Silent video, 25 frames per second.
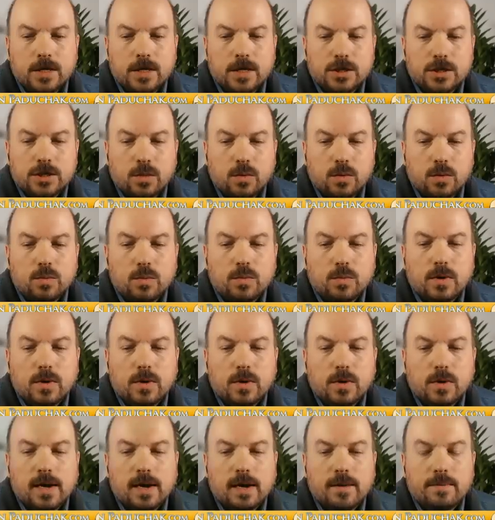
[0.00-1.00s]
So
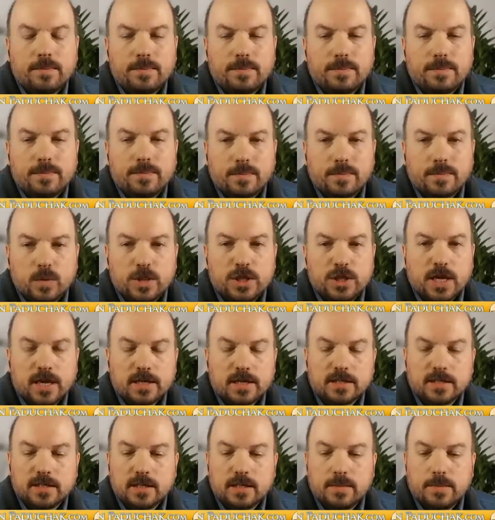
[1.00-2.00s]
we
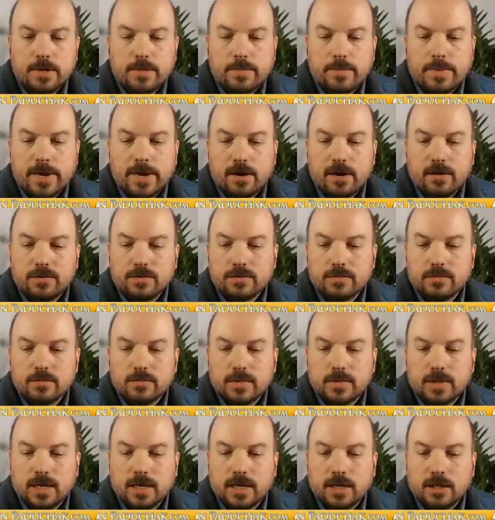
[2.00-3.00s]
talked a little bit about
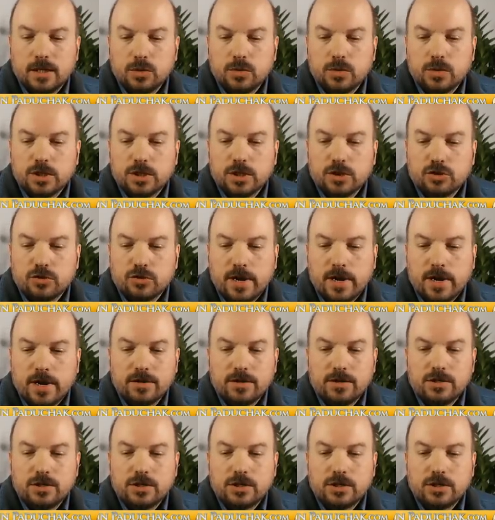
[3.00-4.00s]
doing the
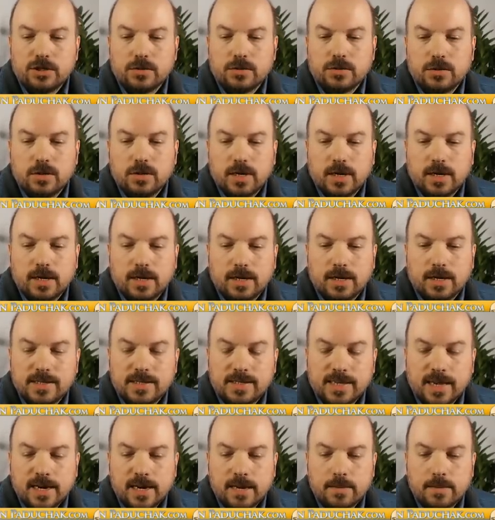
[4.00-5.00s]
trailers,
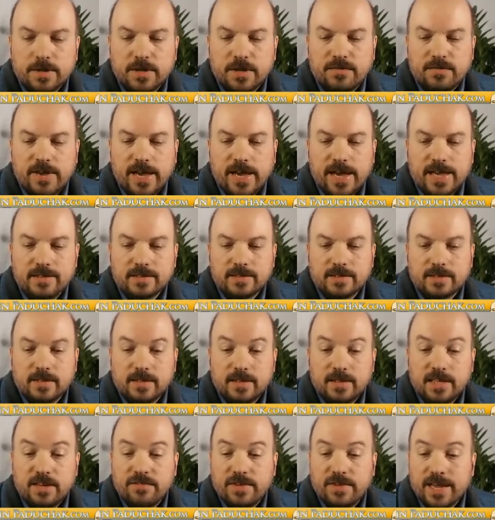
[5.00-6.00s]
setting up an event.
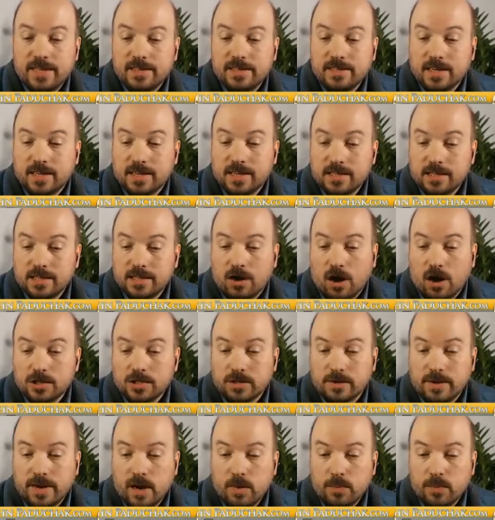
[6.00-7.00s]
The event does
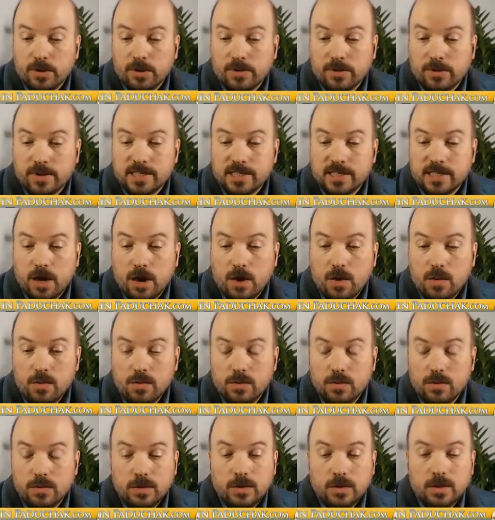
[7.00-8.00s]
also help your SEO.
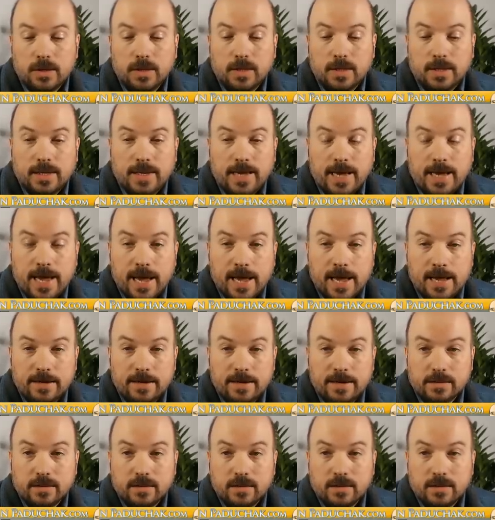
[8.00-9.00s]
And,